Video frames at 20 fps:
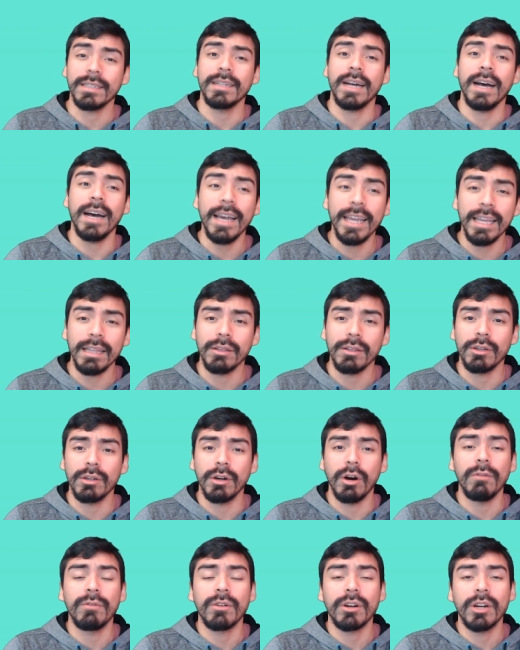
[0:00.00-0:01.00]
tie and
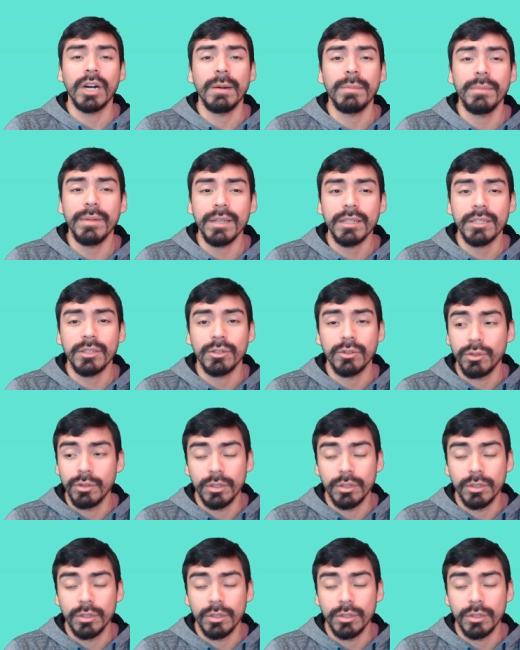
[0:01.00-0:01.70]
overcome this